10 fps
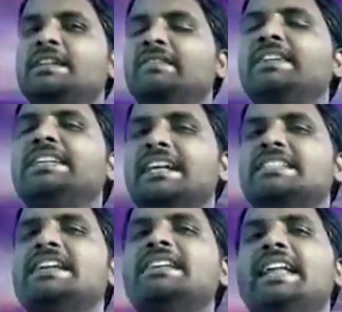we does
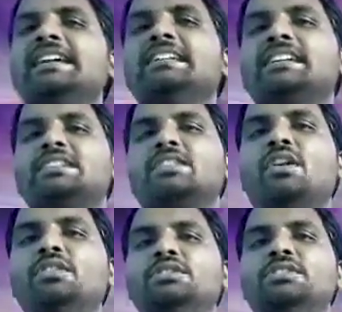not like that
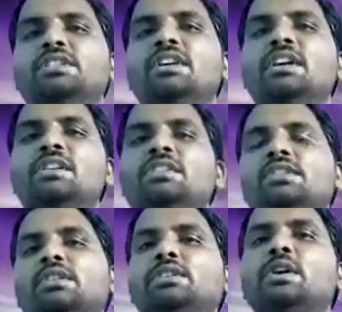sound.
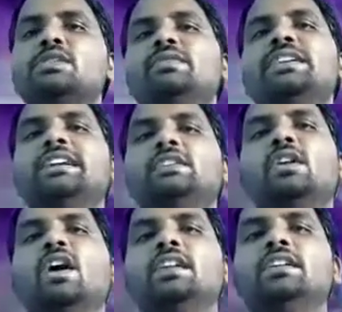So those we can
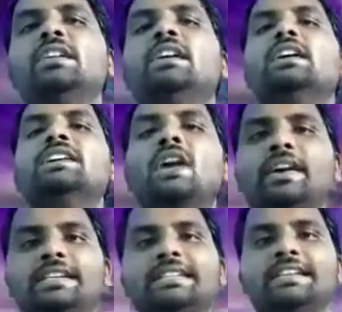call
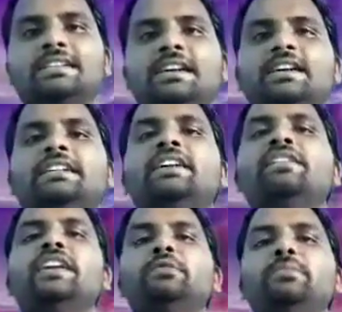noises.
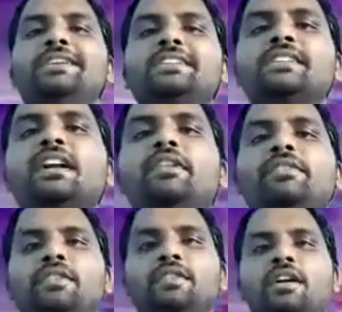Different mixture
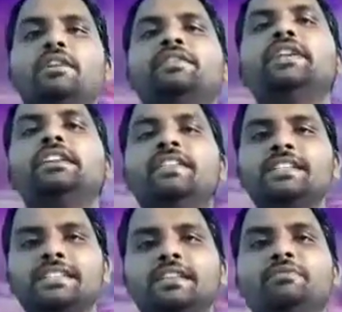of
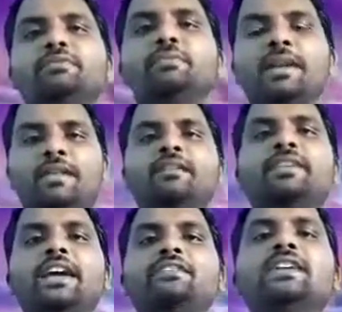frequency
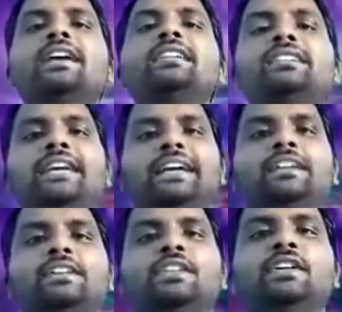waves are
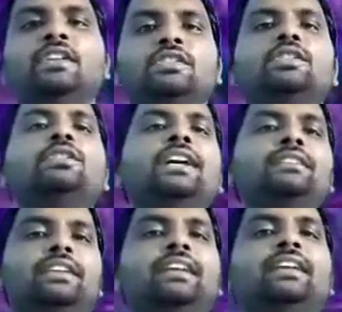there, so that
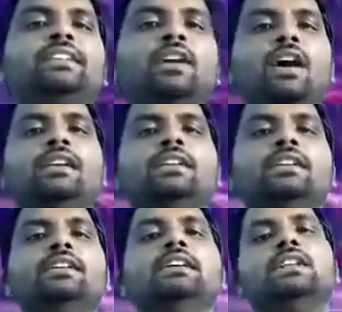we can
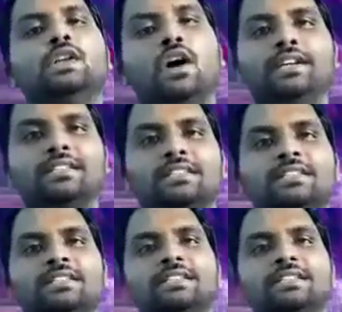call noise.